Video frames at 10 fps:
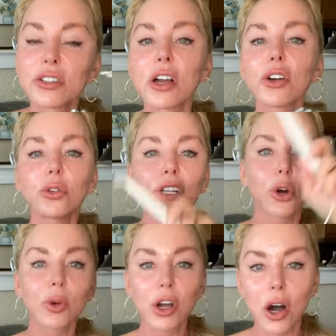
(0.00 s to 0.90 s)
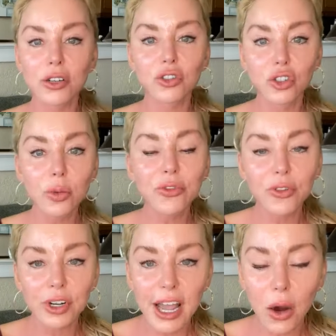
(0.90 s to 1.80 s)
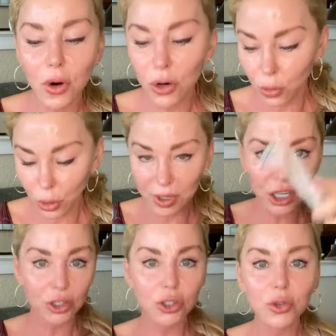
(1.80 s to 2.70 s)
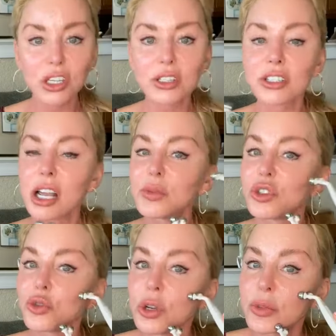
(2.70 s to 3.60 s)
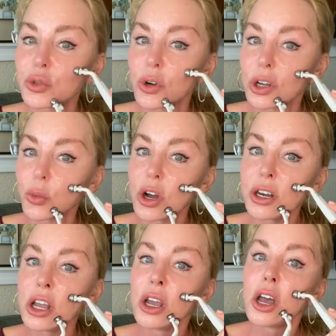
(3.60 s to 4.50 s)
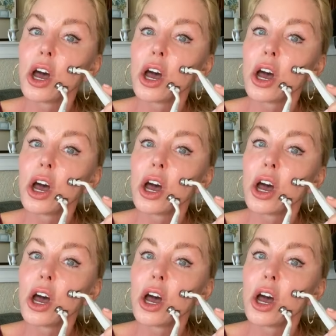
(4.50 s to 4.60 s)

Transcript: because not only are we on Zoom for an hour where we can do these types of treatments one on one,